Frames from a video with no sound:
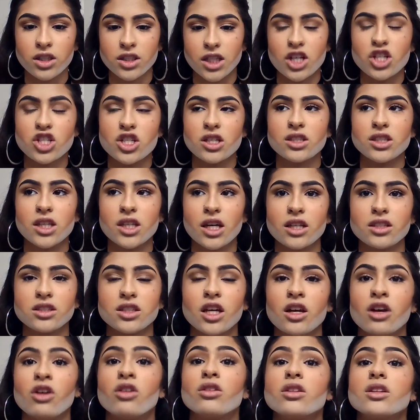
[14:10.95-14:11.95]
and she says
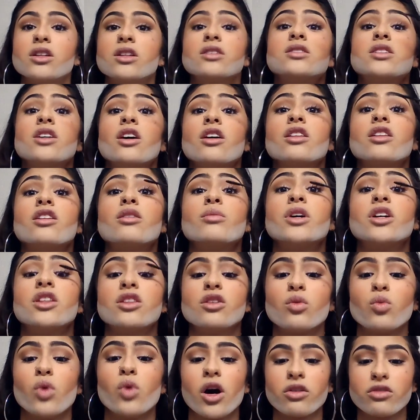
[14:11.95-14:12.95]
they only sell them in
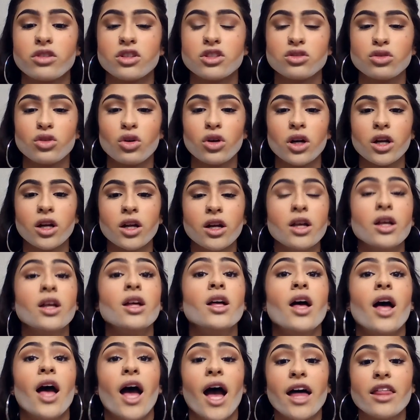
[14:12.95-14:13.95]
the Walgreens store,
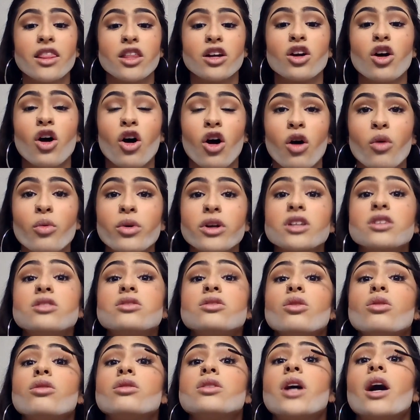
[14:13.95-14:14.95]
and they're always
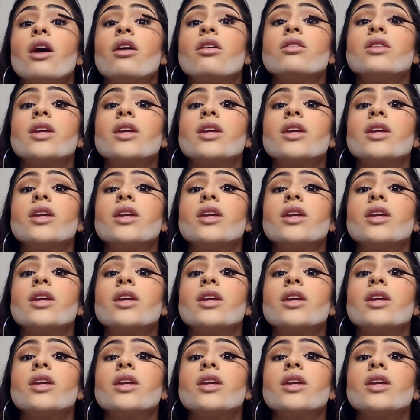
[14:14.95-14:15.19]
sold out.